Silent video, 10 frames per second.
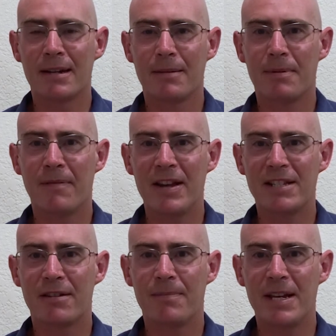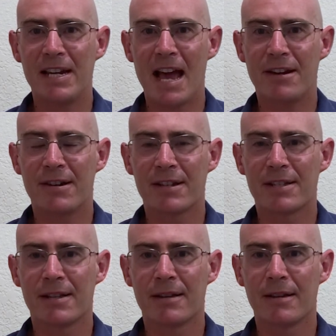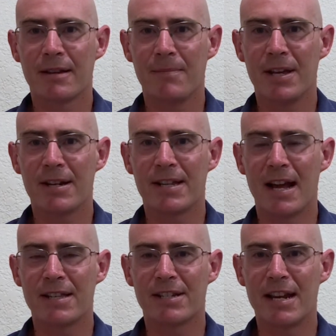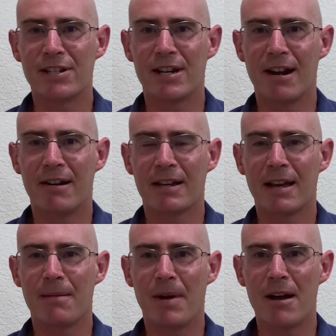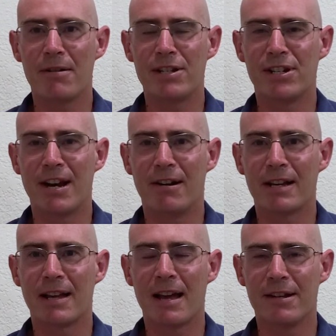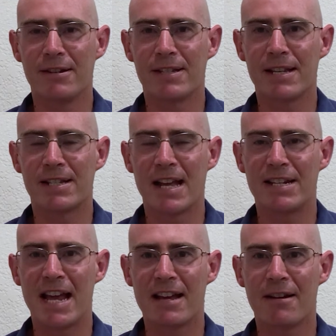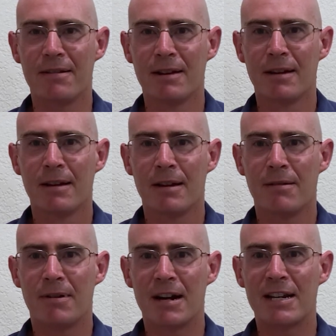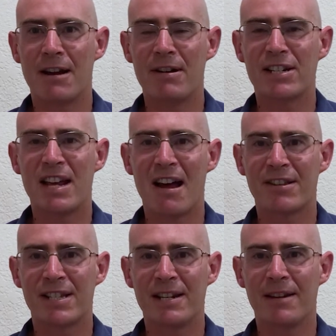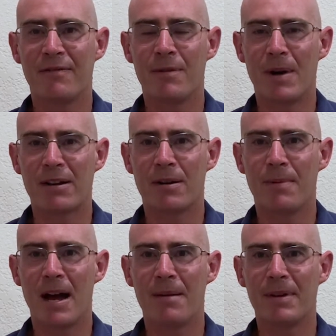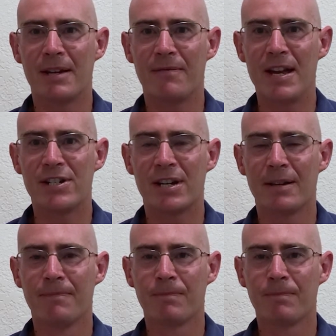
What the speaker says: Professor of Pediatrics, Computer Science and Engineering and Bioengineering at UC San Diego, where I direct our Center for Microbiome Innovation.